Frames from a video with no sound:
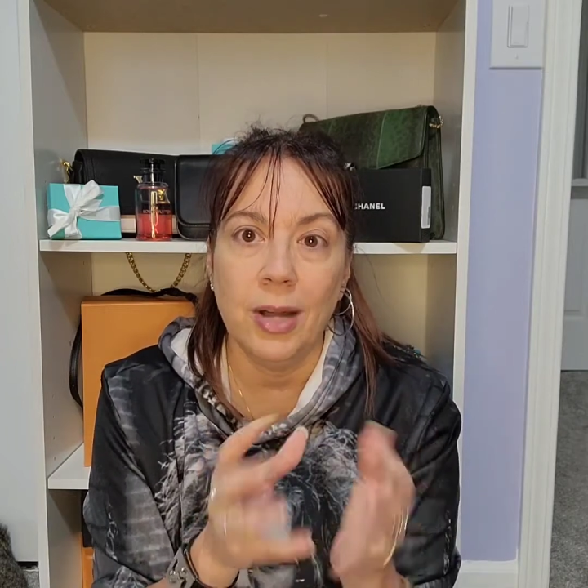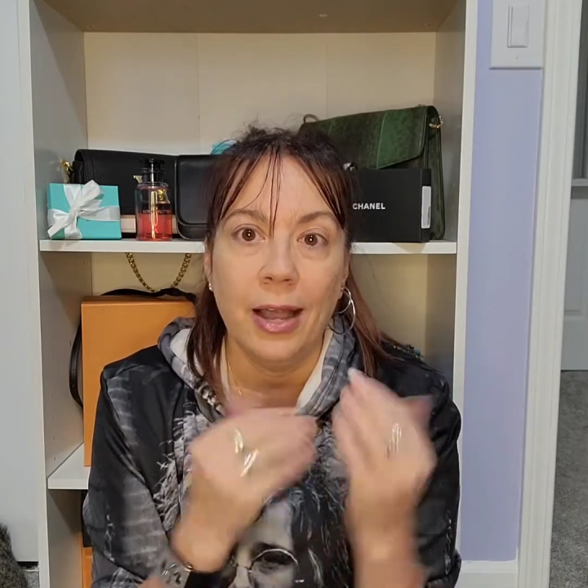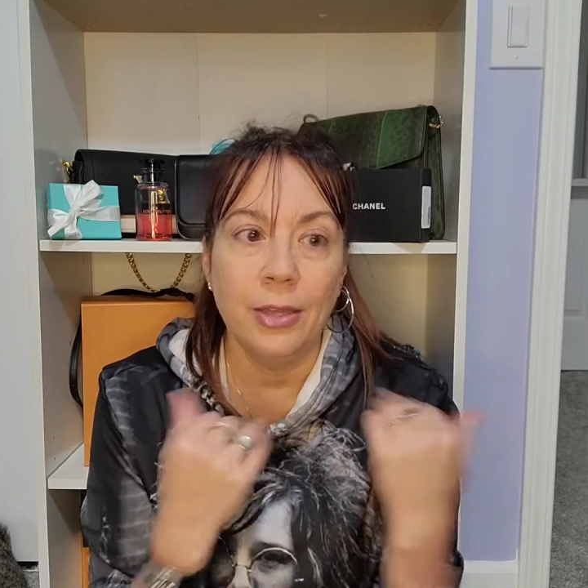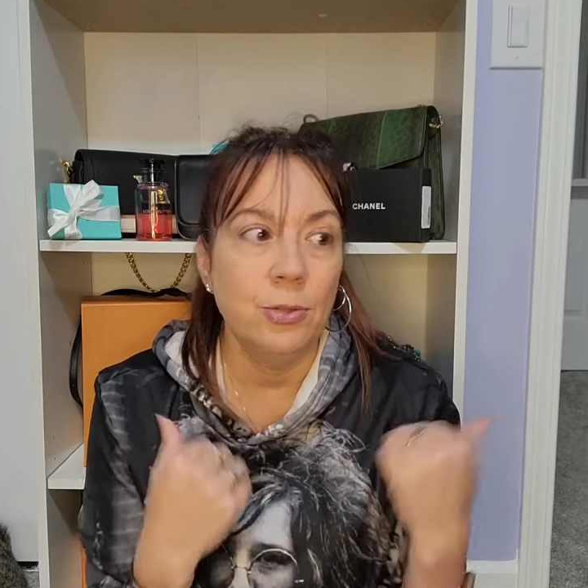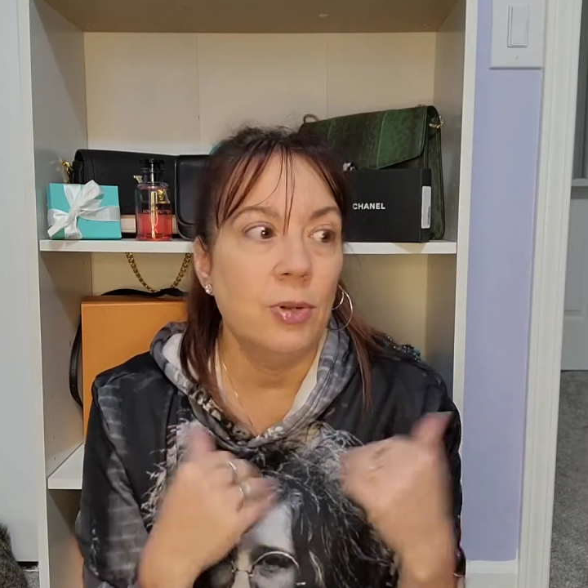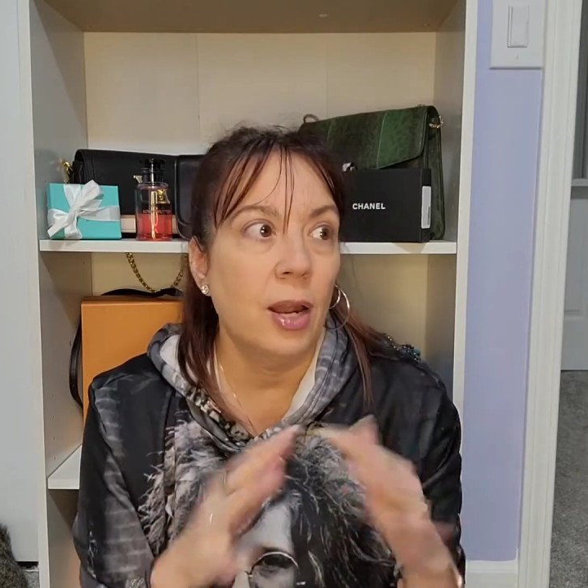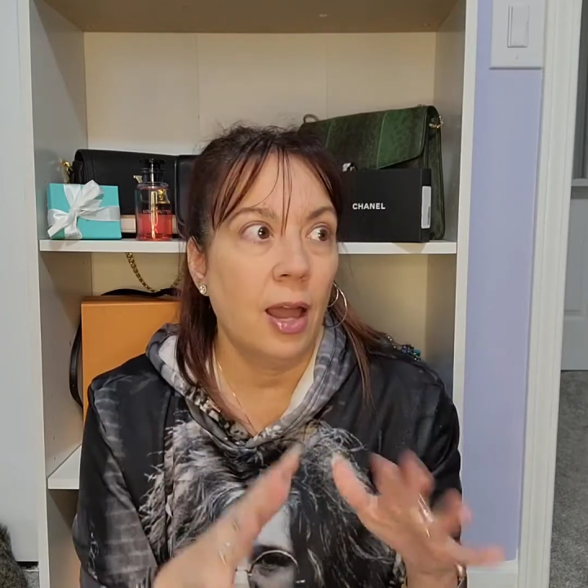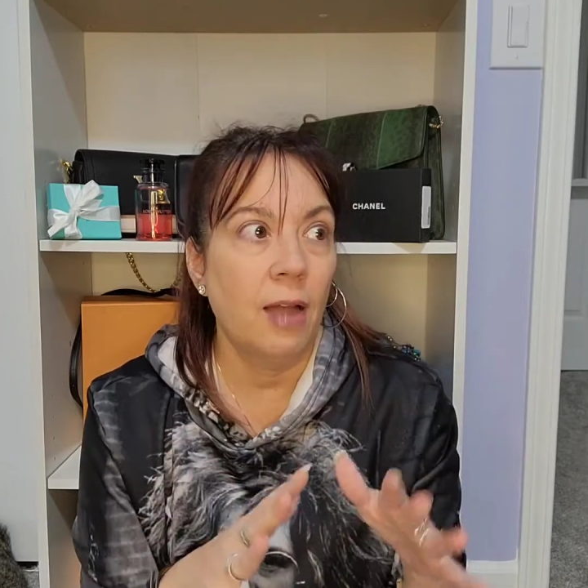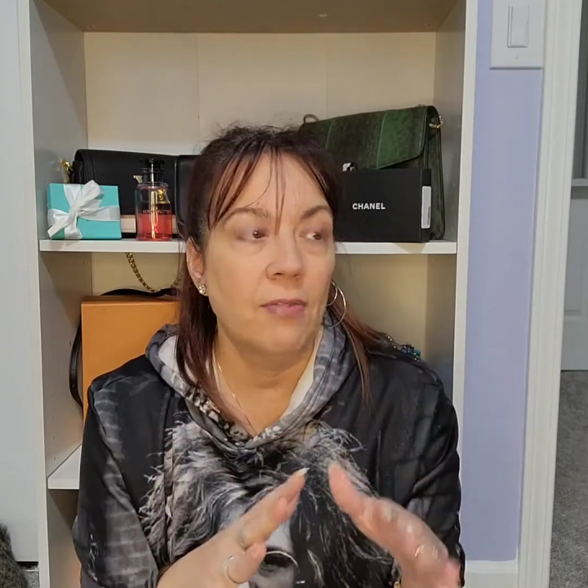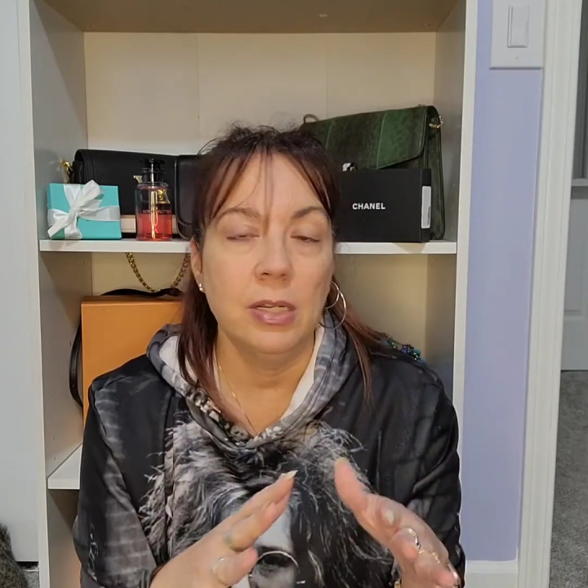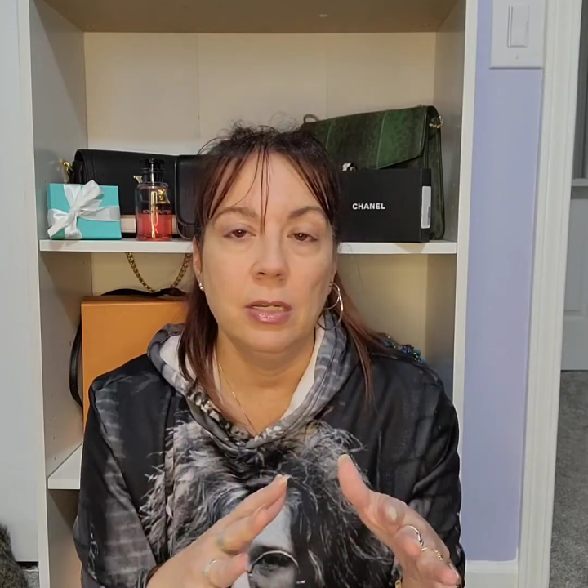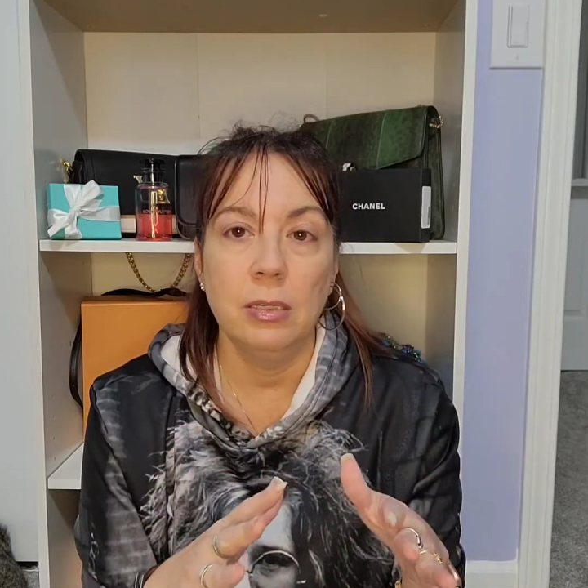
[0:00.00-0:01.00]
I do not
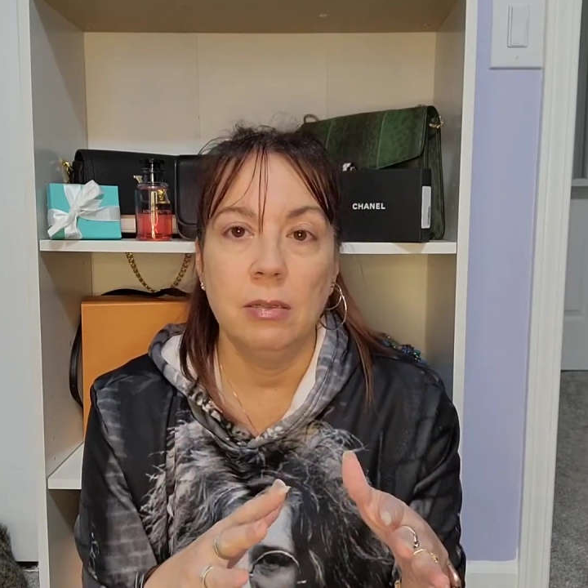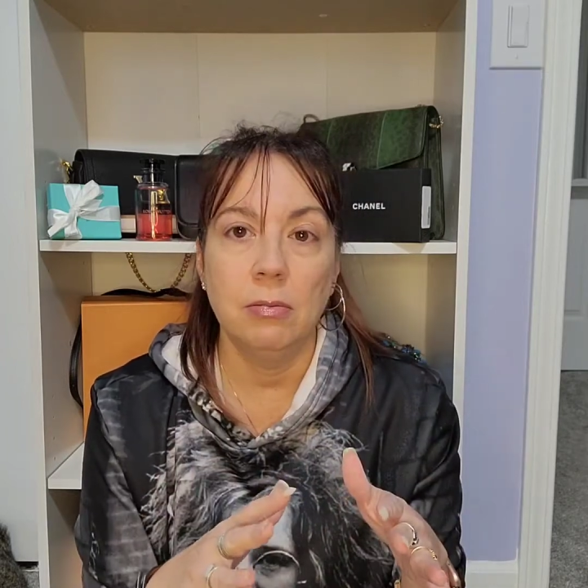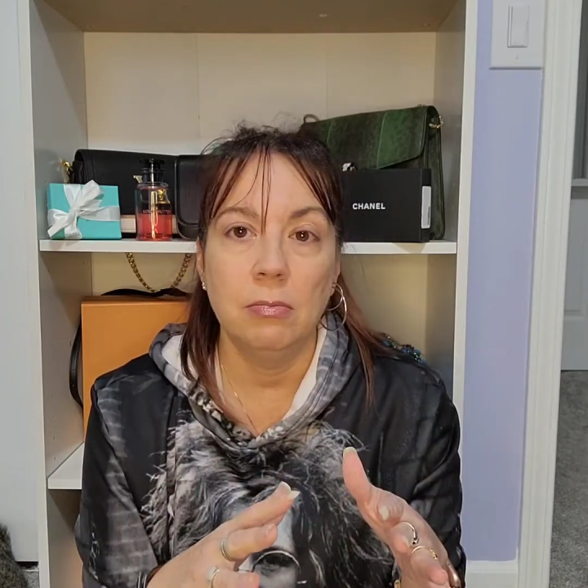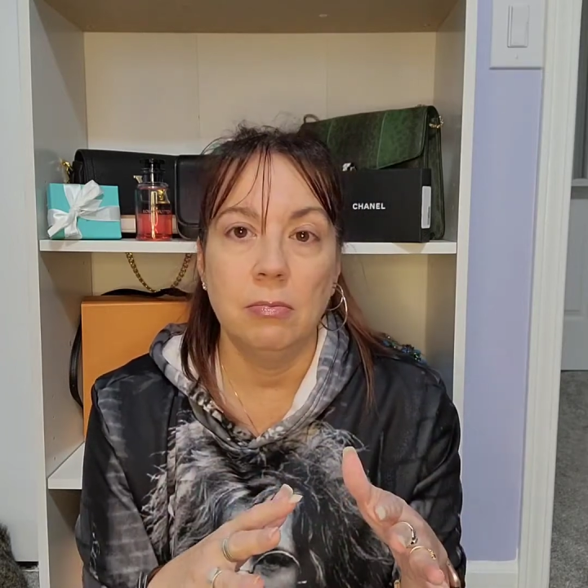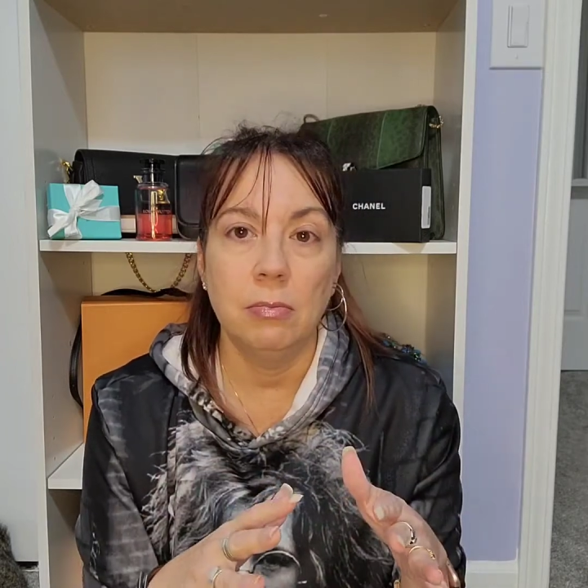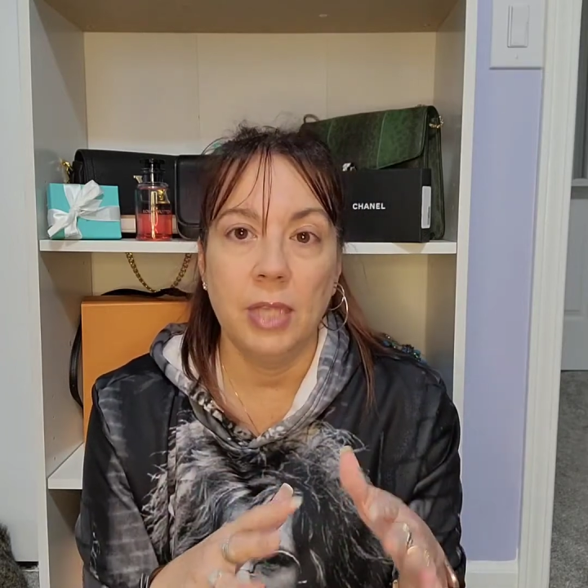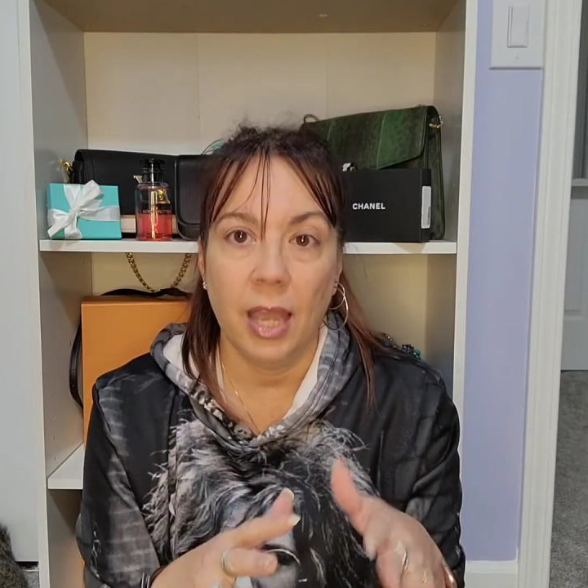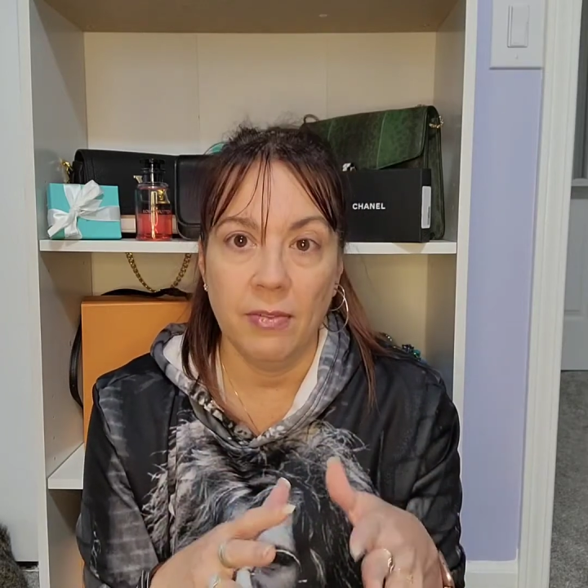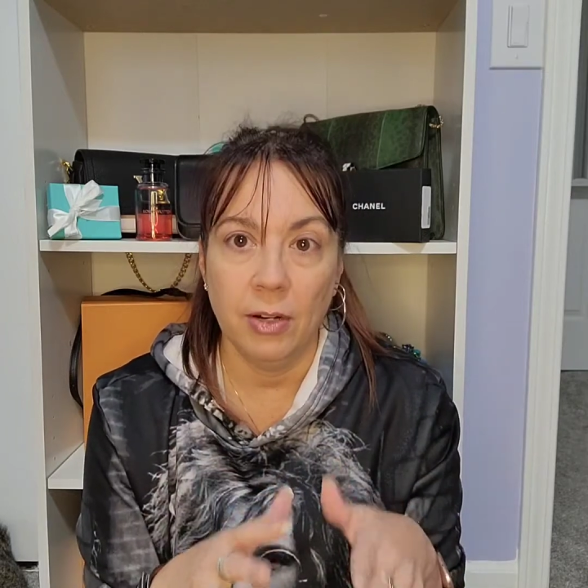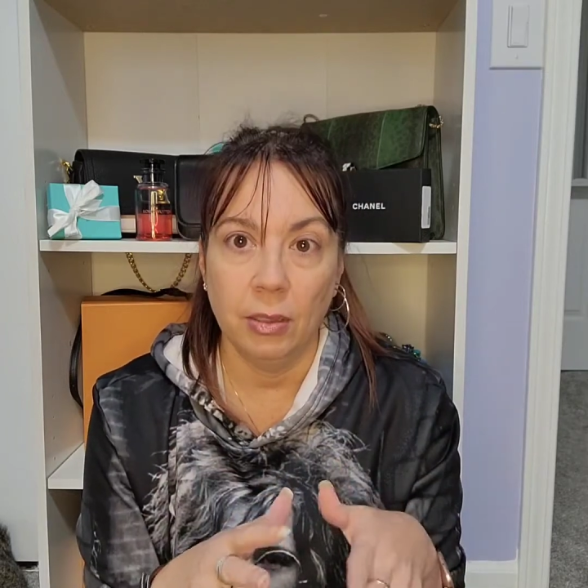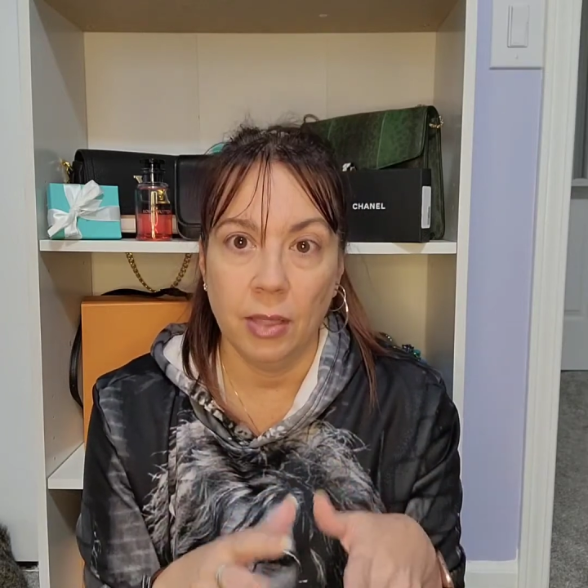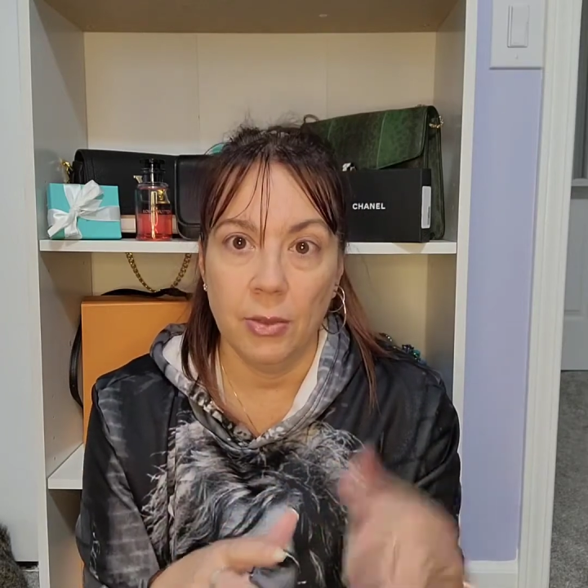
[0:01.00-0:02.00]
have any
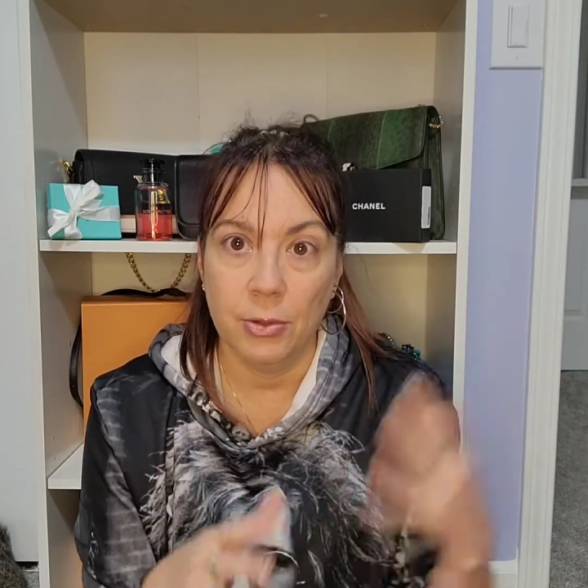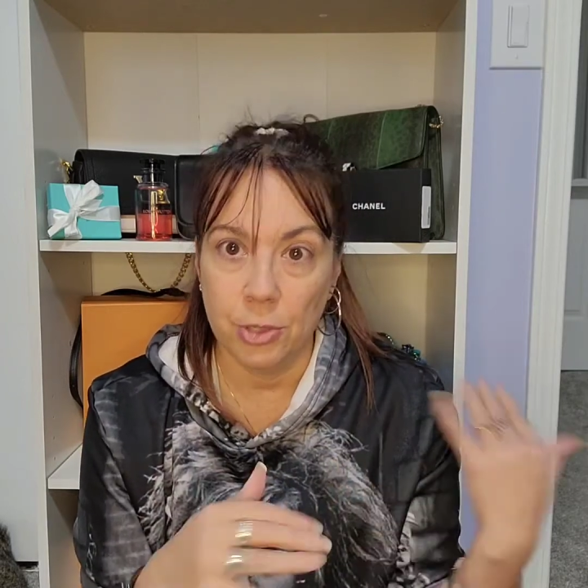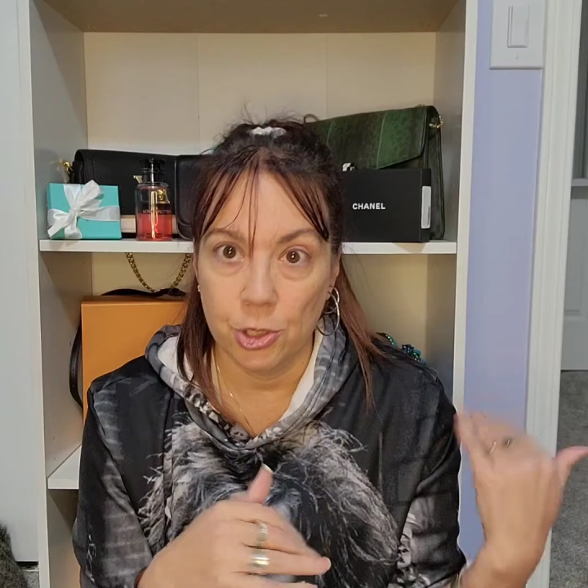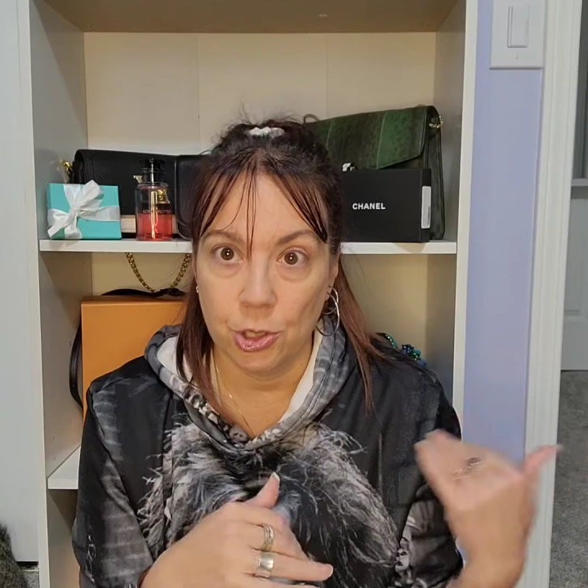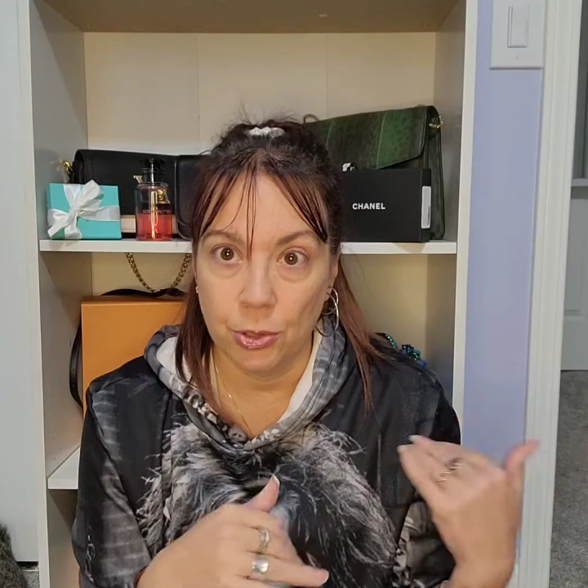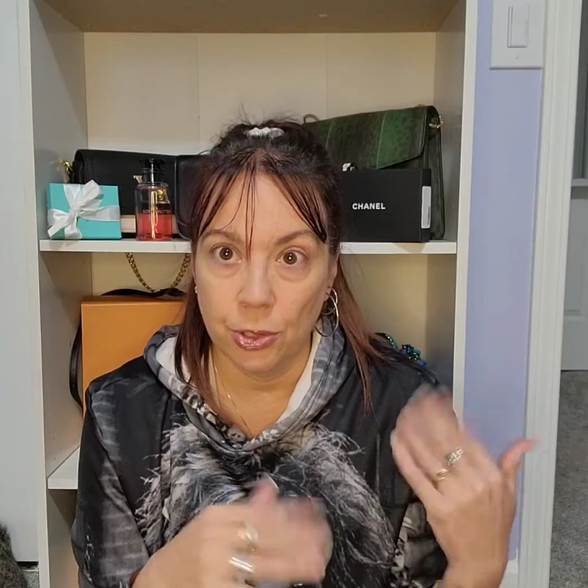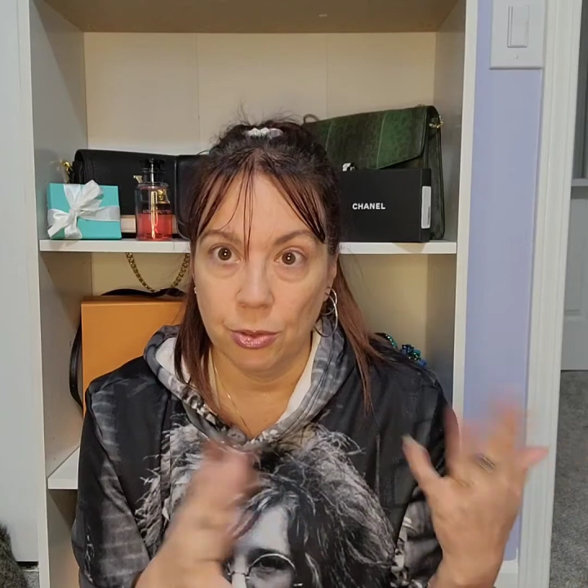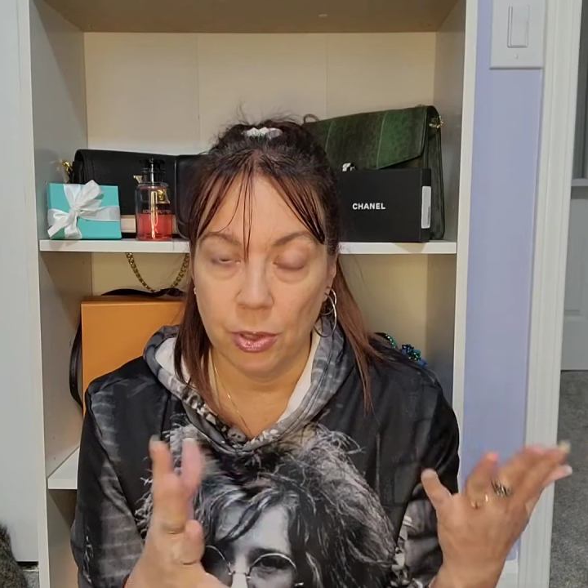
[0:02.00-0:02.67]
caviar leather to show you,